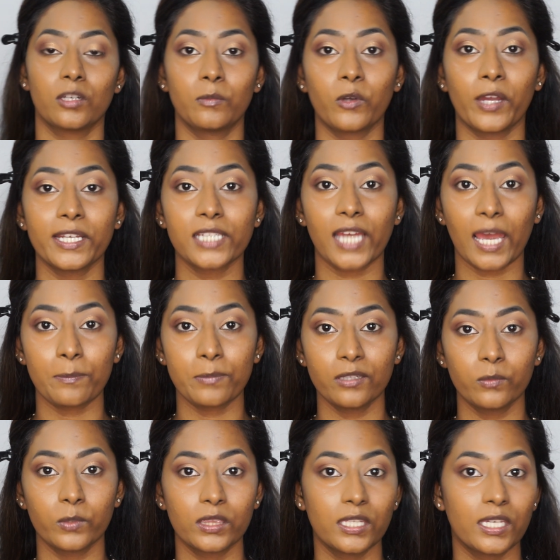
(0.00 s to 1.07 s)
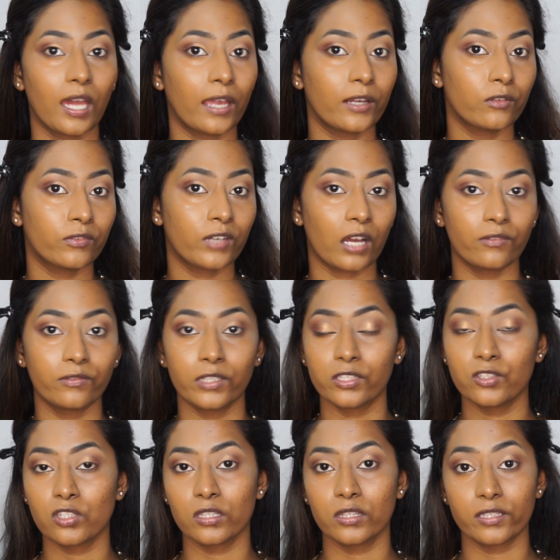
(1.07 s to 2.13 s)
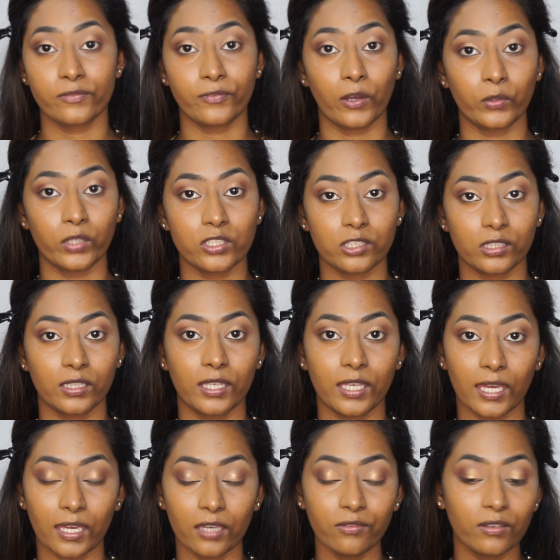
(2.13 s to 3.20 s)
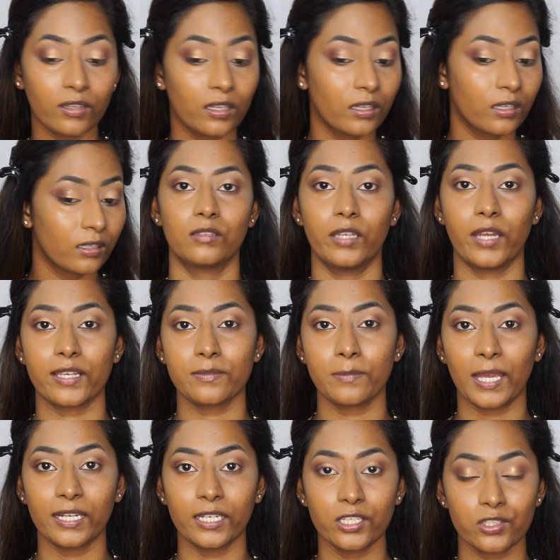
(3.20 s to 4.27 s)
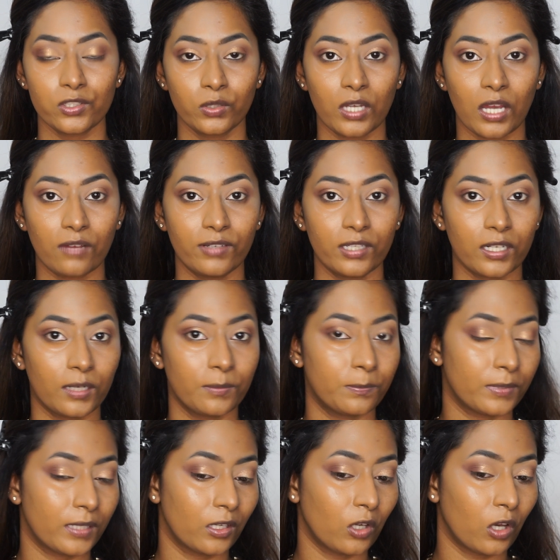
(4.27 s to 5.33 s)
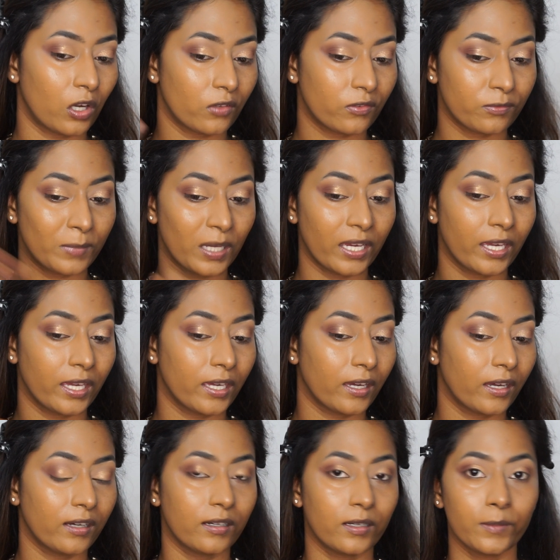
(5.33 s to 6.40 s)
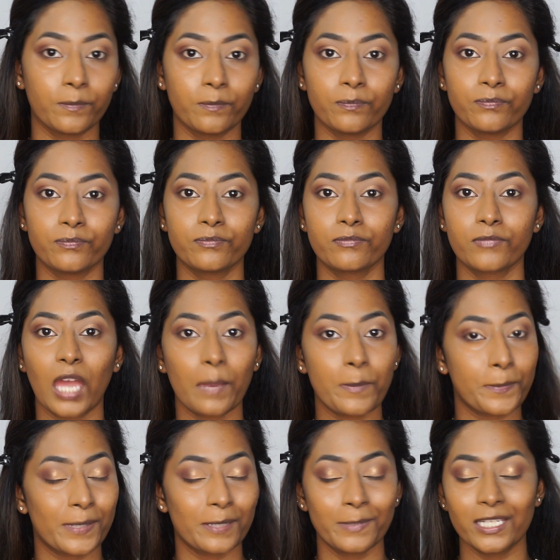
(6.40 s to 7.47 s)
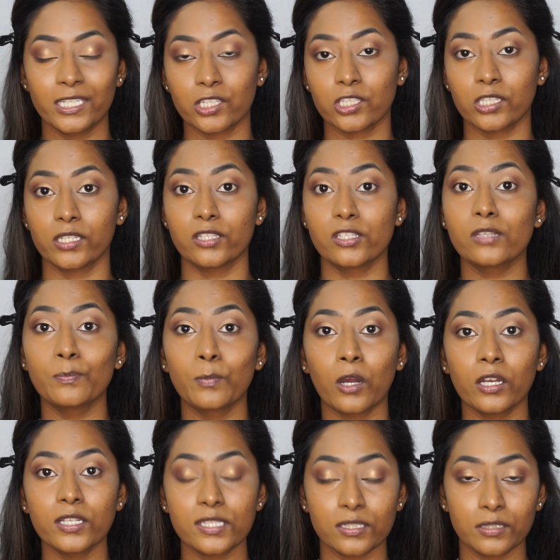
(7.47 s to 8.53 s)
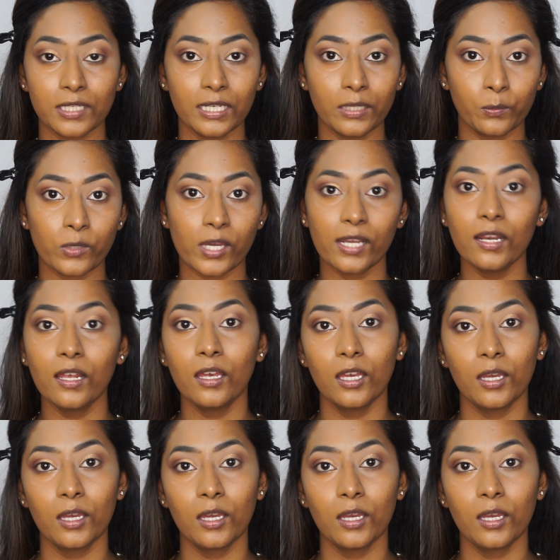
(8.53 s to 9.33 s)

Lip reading: So I'm quite happy with the kind of coverage this foundation gave. It has managed to cover up a lot of my hyperpigmentation and spots really well,